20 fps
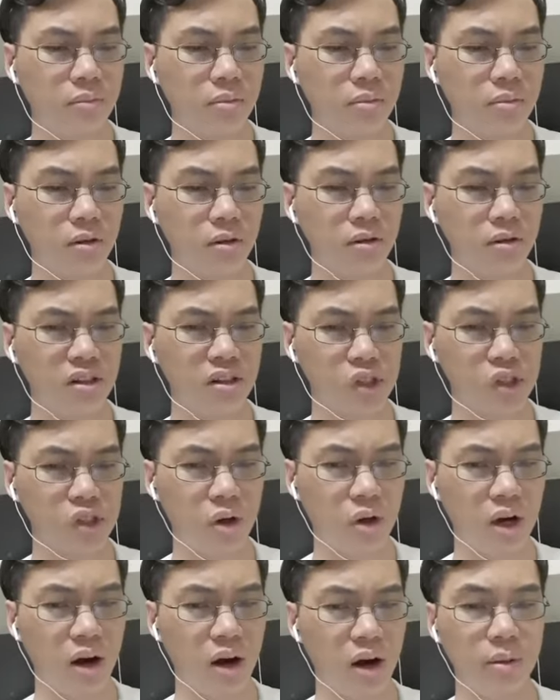not
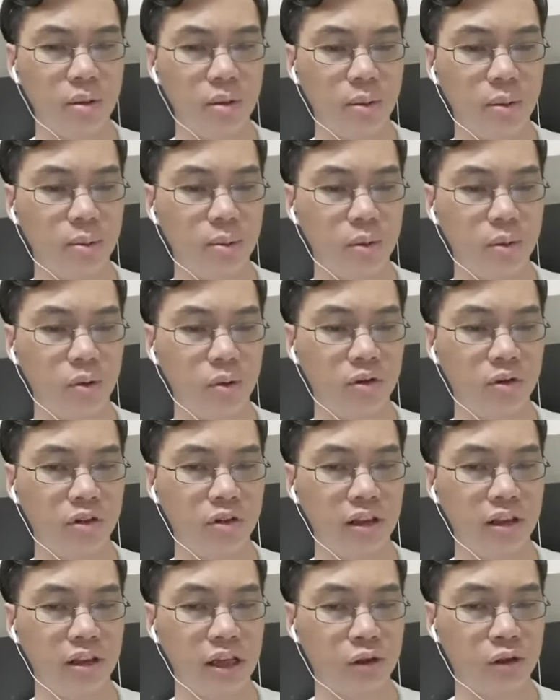sure how many people will
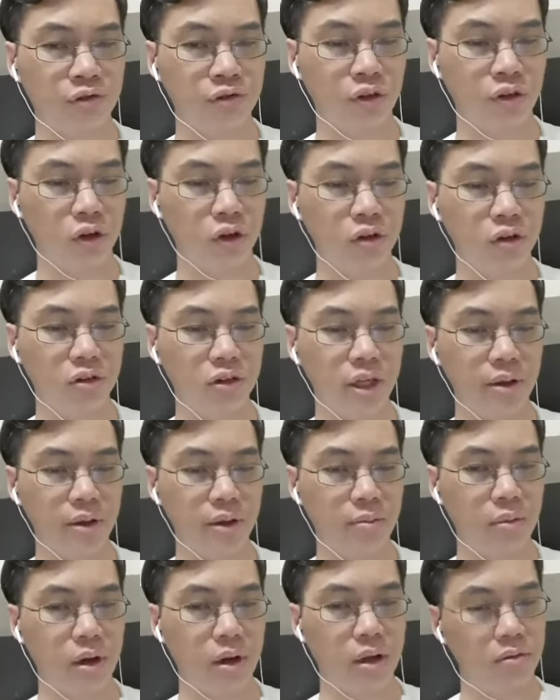really like to follow
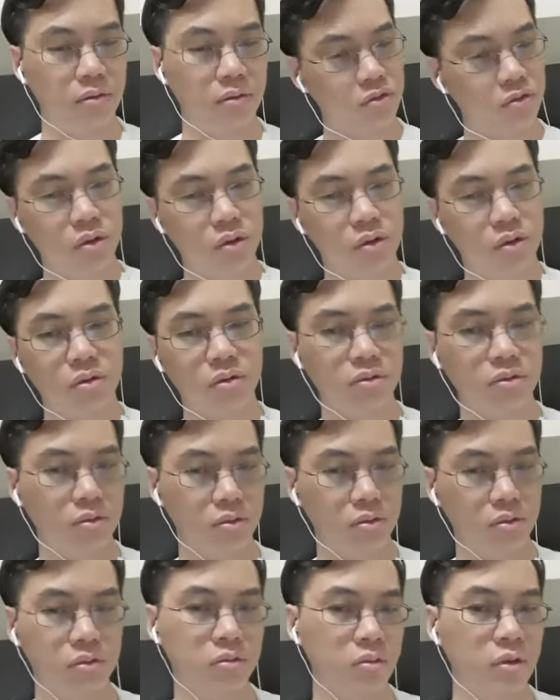them, but you know,
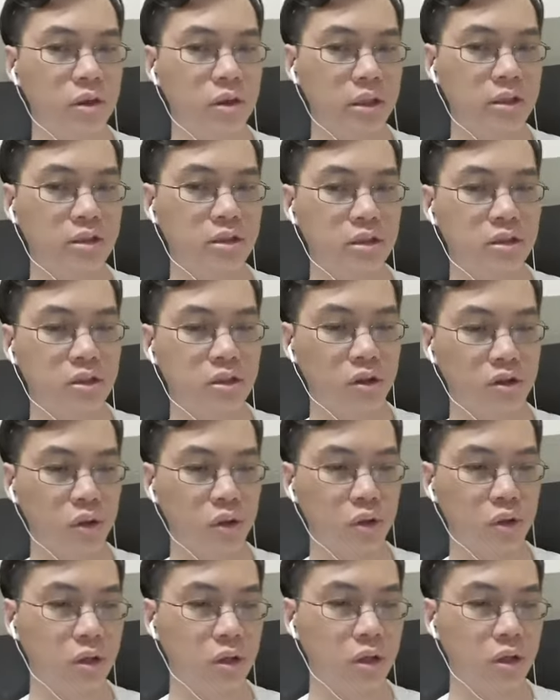let's just continue
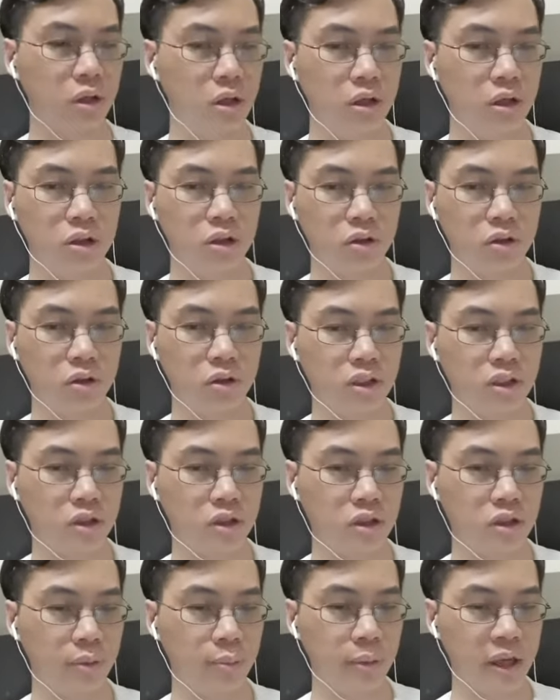on. So this is
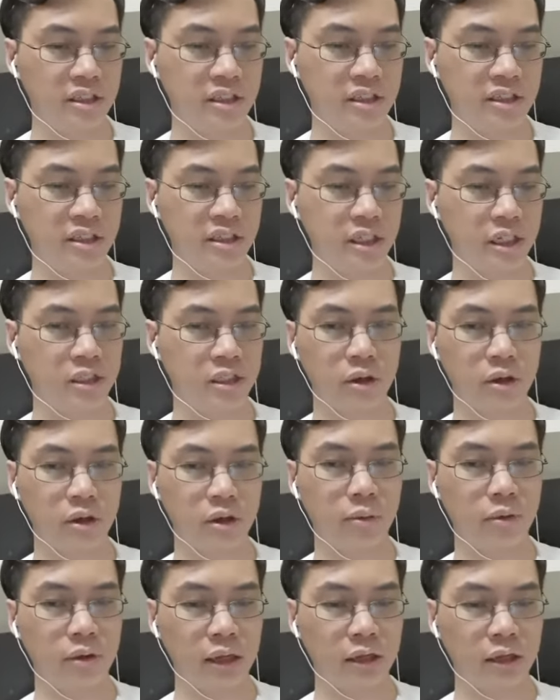already page six, and we're
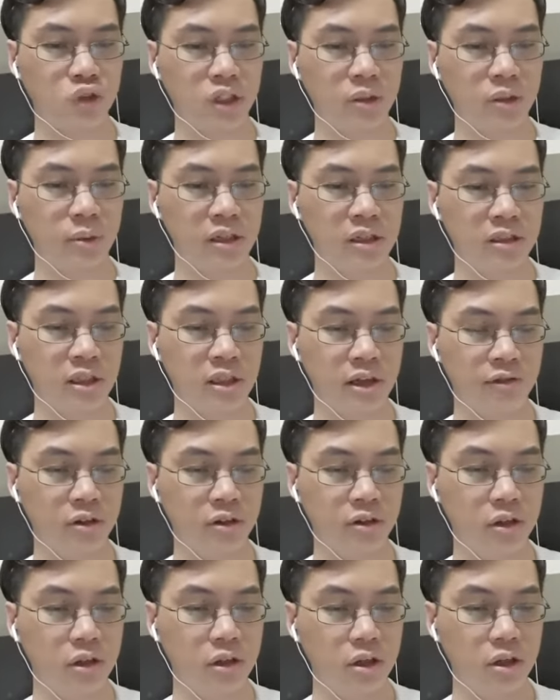like three pages left.
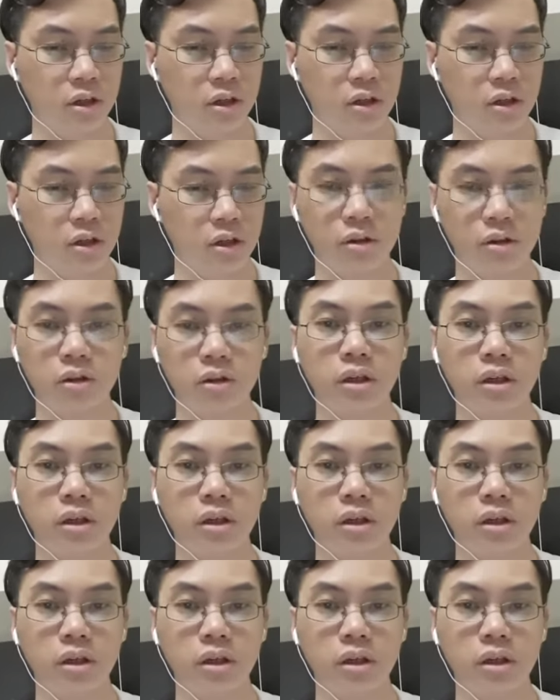Okay.